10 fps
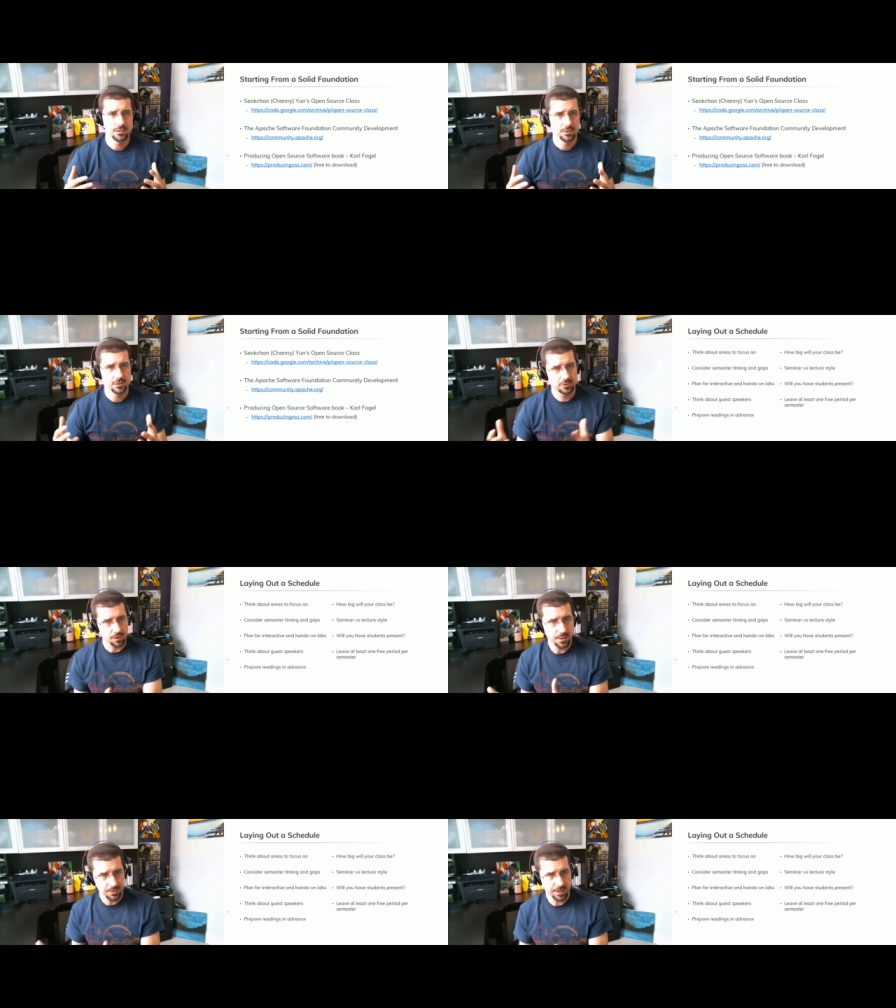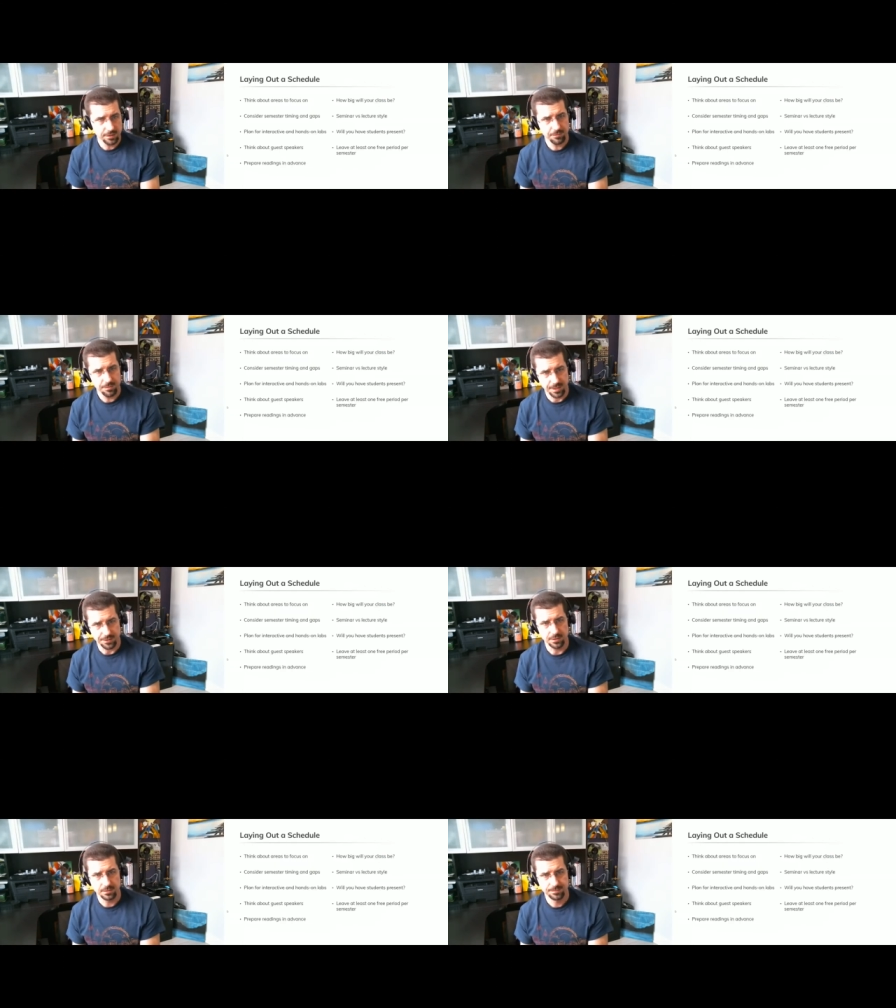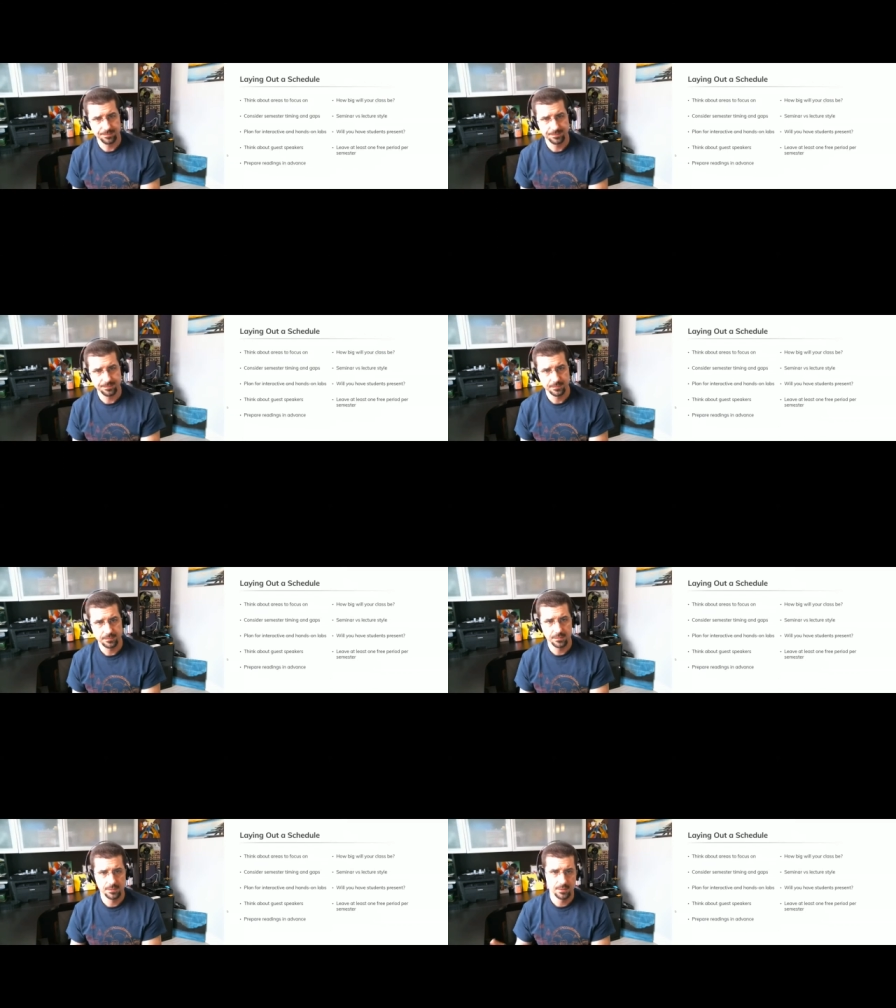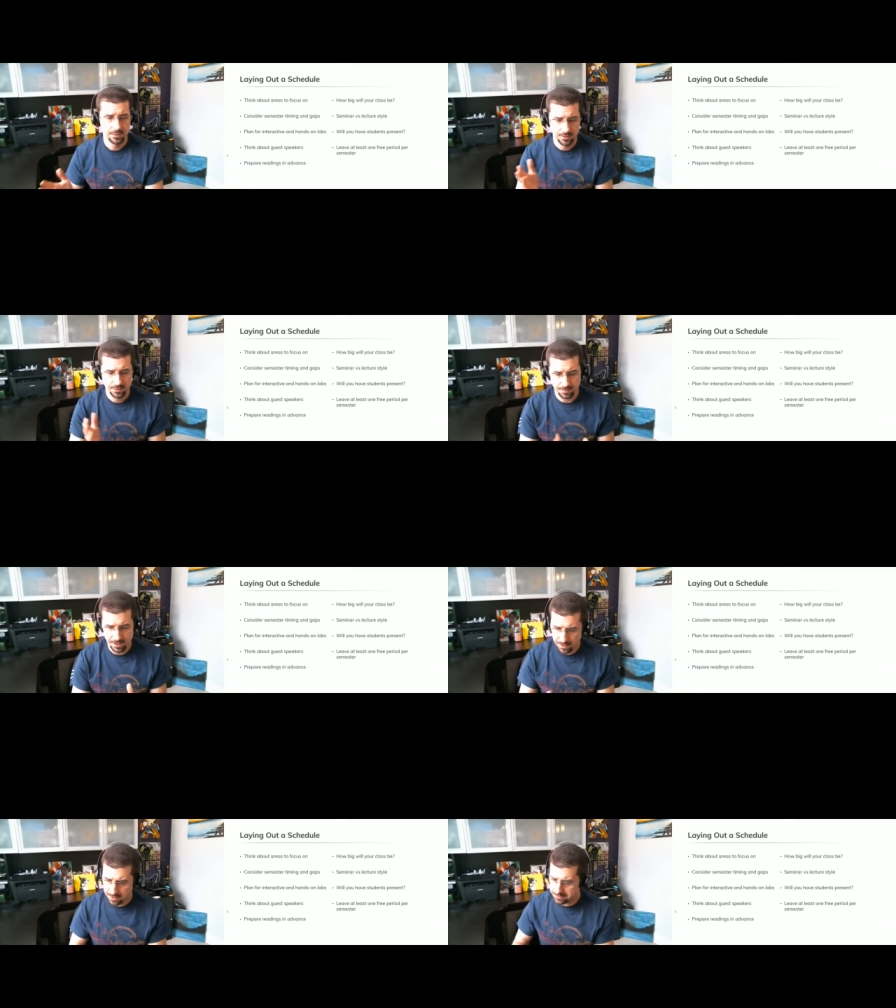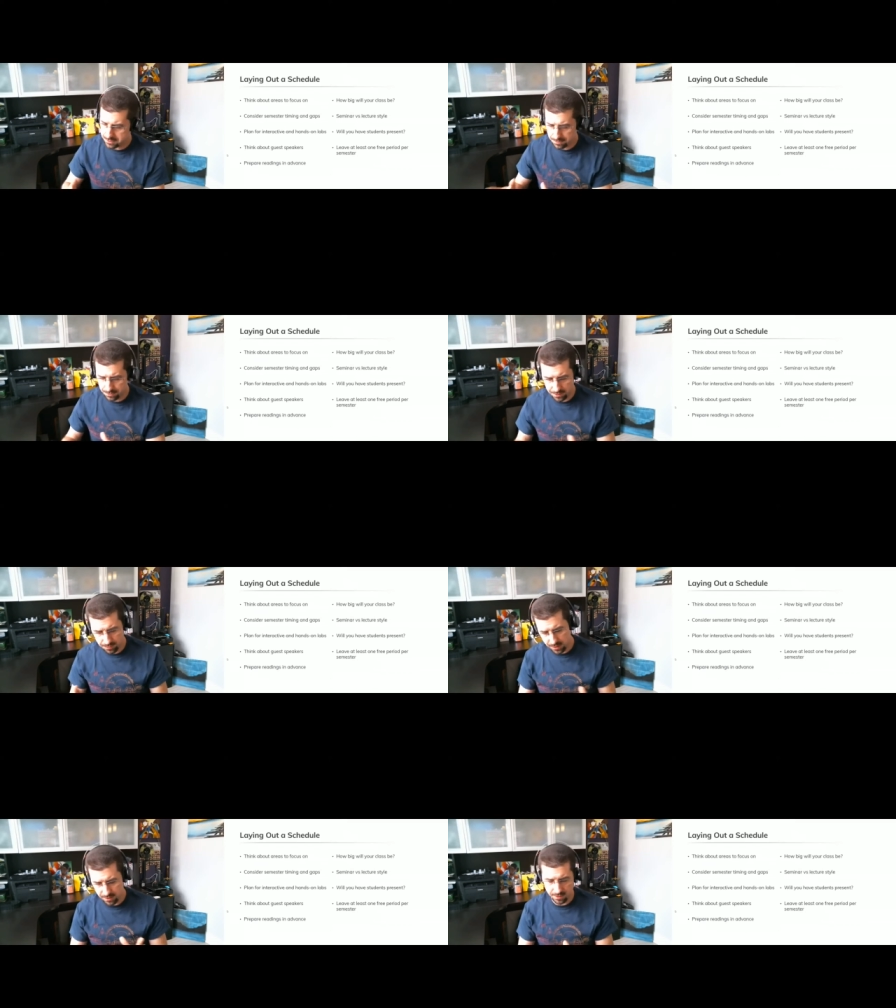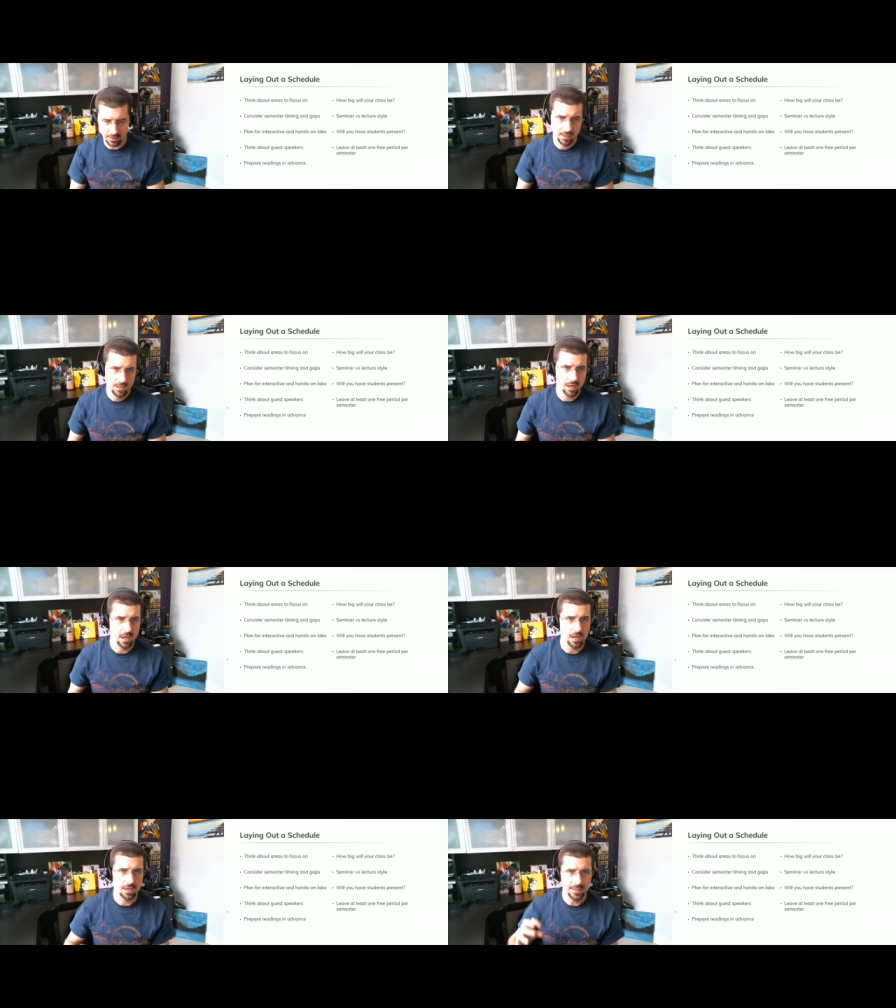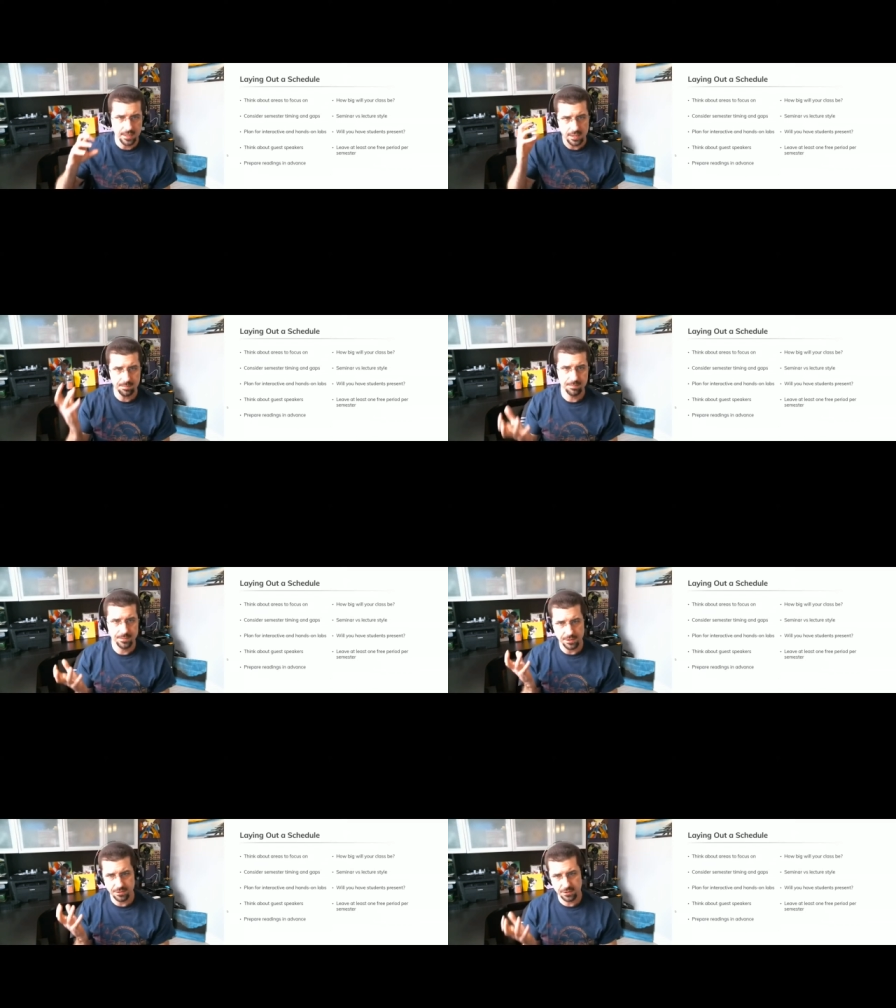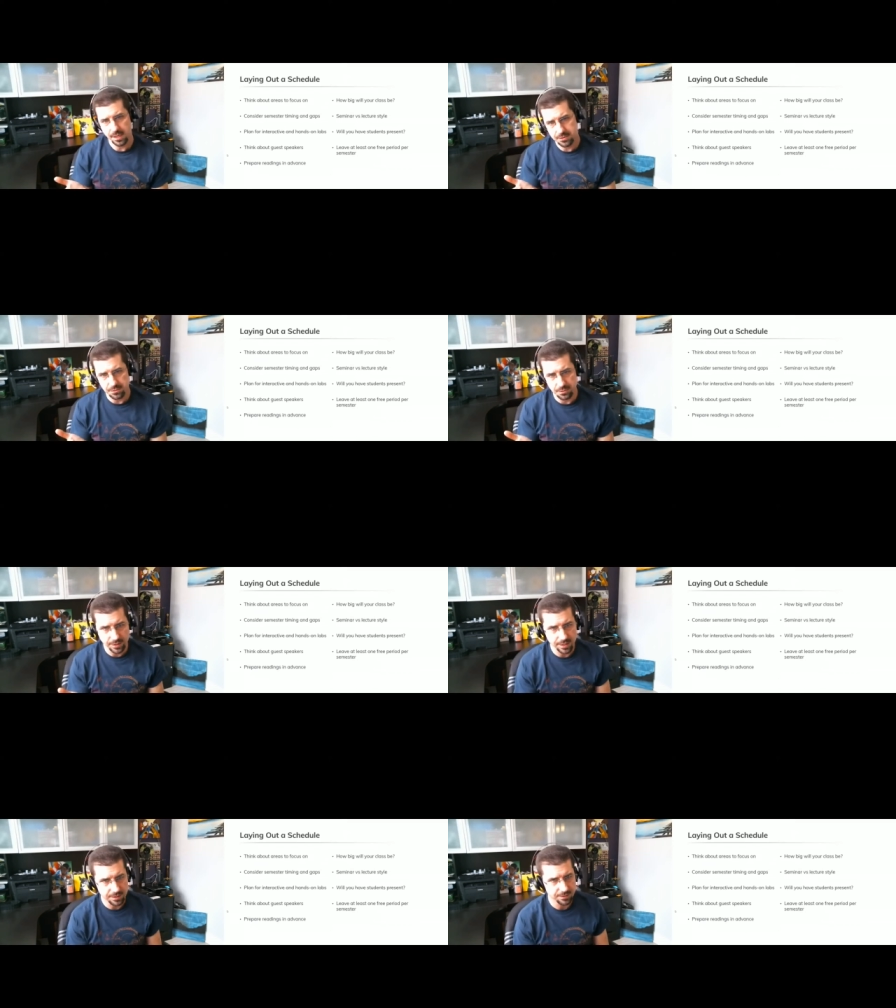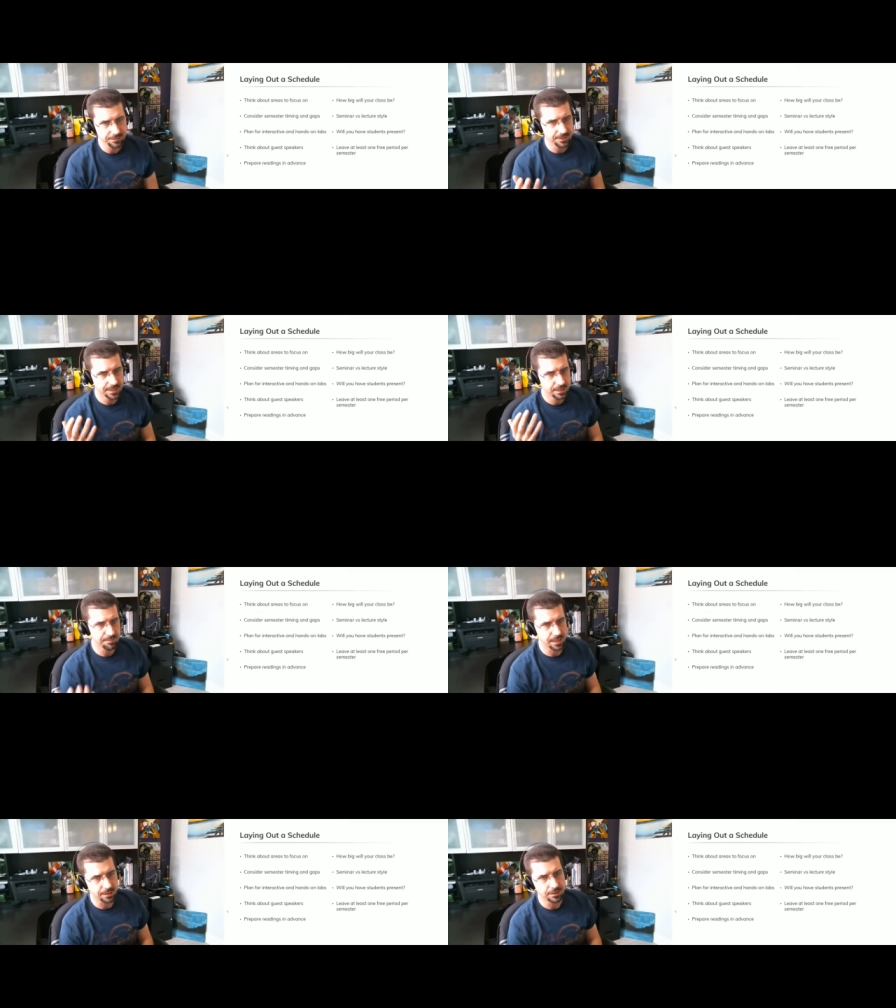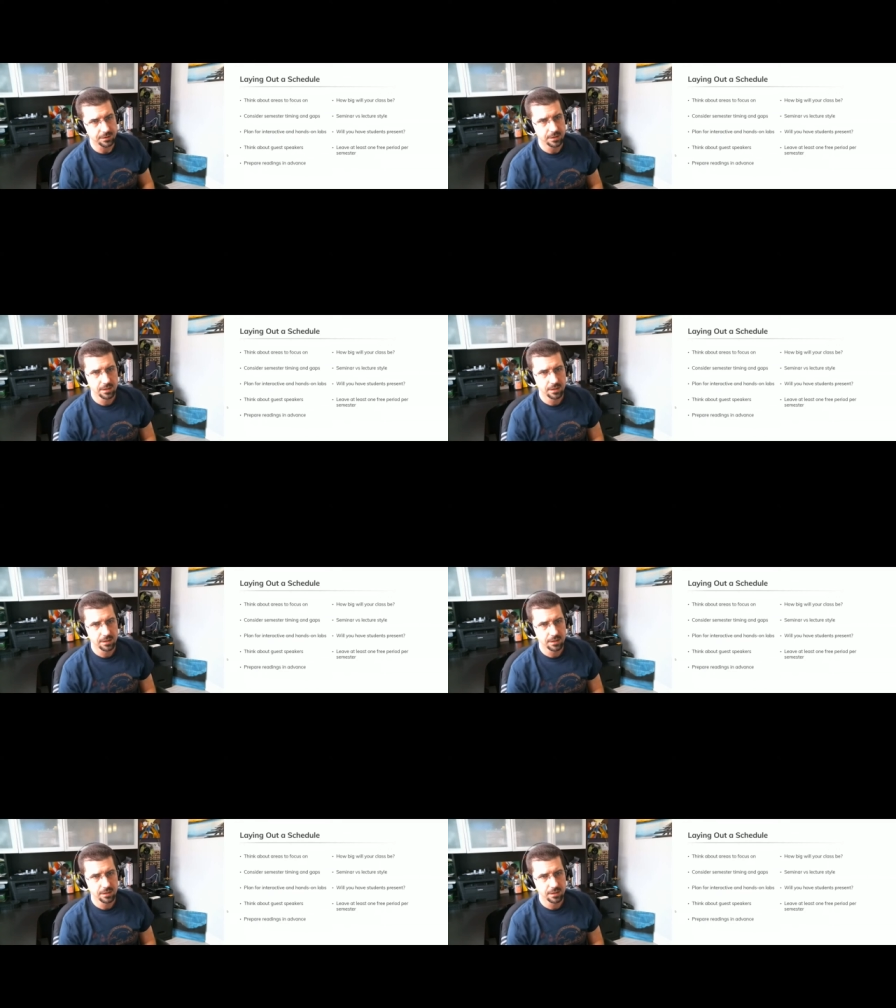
starting with that information, some of the things that you really want to hit, uh, keep the schedule kind of in mind.